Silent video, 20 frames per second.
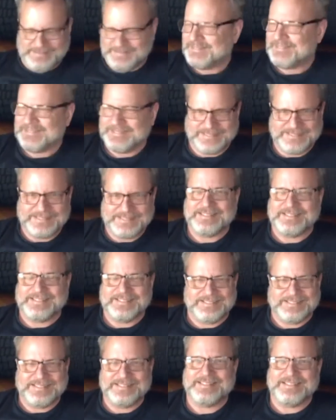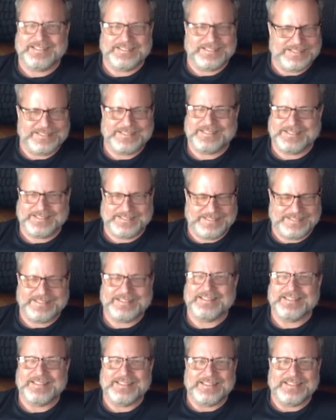Or like.
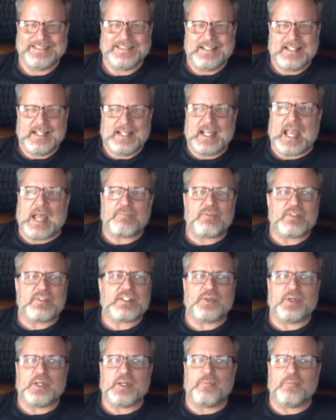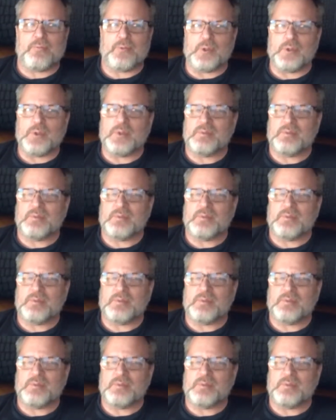And it all has the same